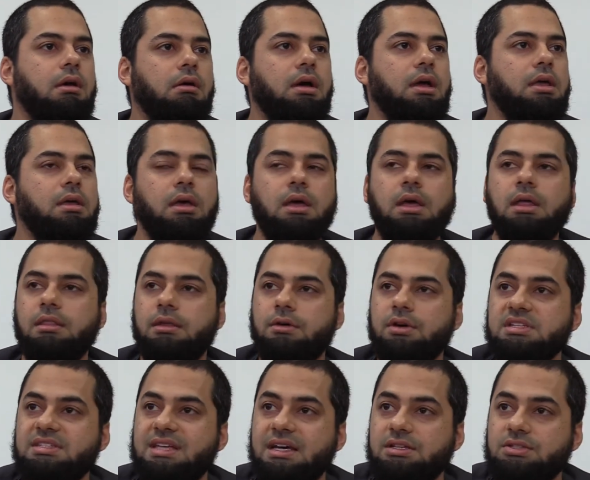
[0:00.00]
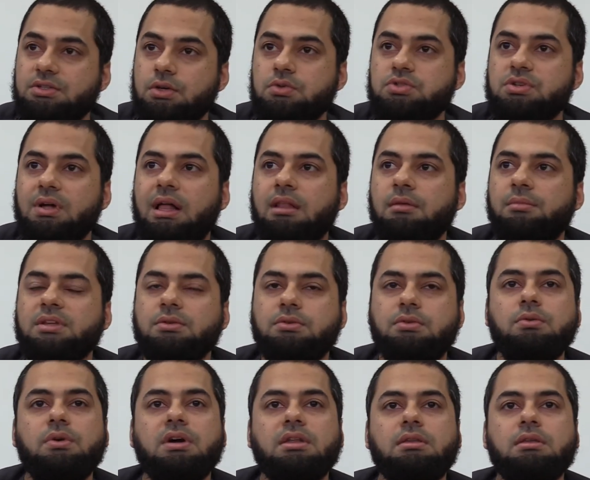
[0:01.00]
right? There is that social element
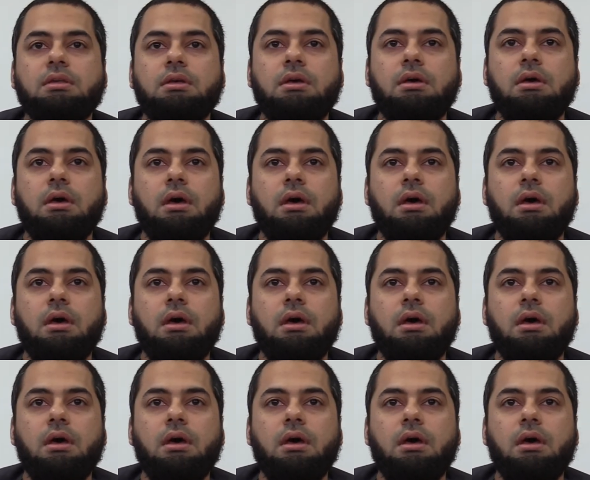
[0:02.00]
to it.